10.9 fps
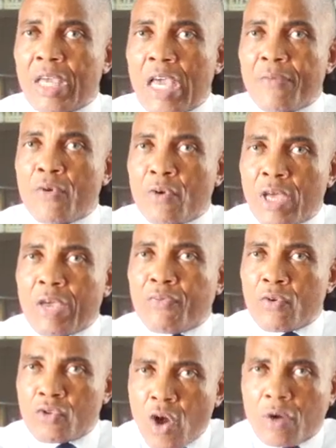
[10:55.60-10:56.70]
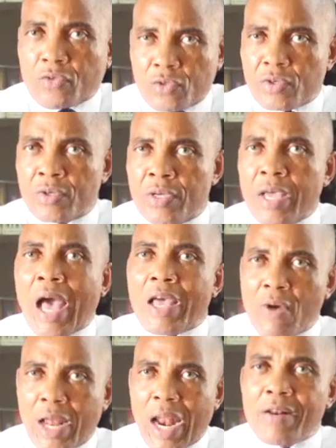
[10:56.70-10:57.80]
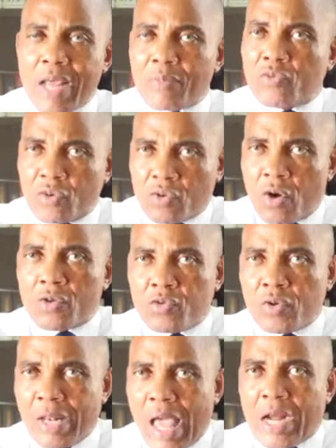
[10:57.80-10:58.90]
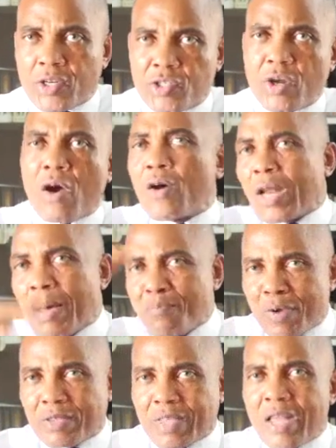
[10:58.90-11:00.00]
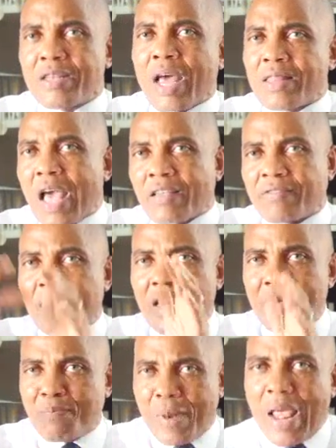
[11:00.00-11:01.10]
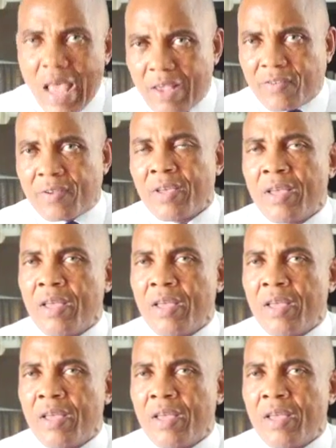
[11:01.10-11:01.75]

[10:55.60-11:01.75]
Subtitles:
If you don't, and you allow them to go to election and pretend that they are still in place,